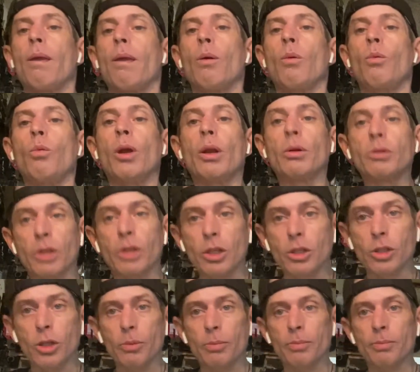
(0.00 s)
what I was going
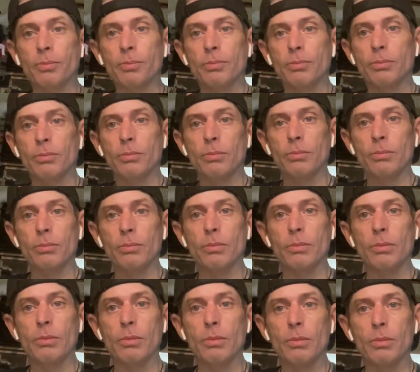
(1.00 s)
to do
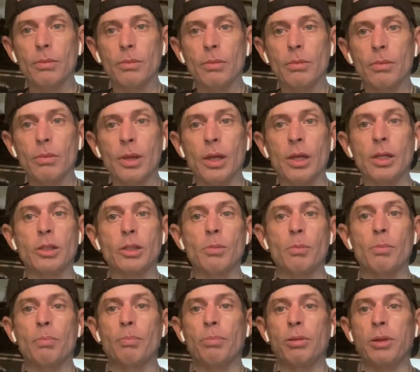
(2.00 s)
is
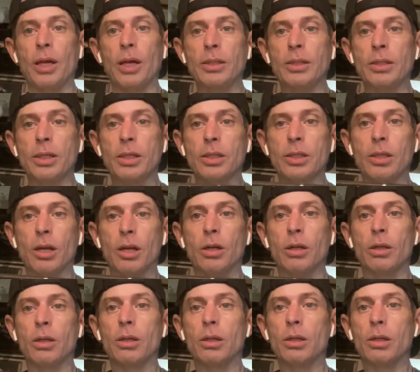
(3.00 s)
place this
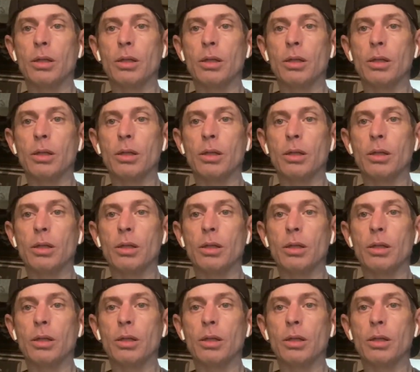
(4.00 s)
sucker